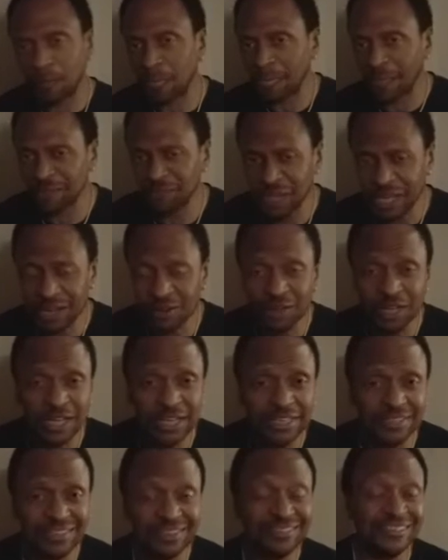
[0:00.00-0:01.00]
Now,
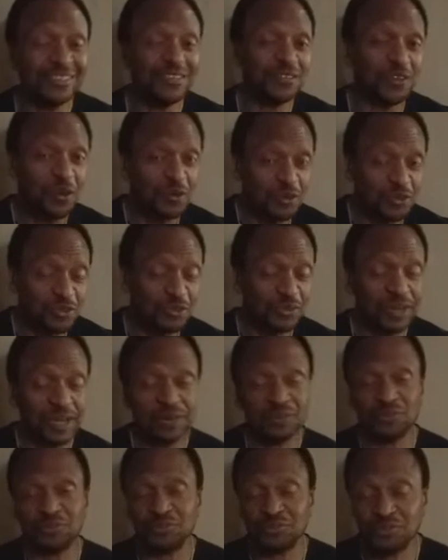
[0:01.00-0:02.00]
did you notice what I
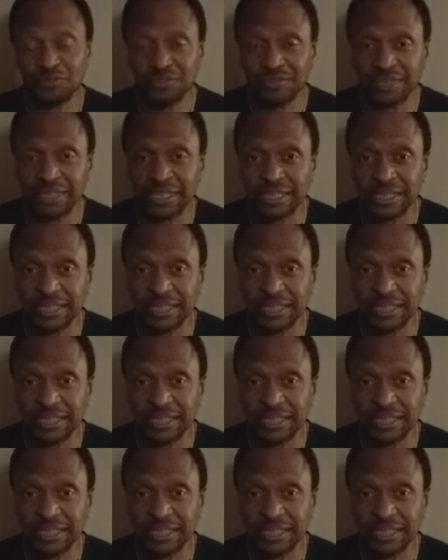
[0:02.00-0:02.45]
was doing?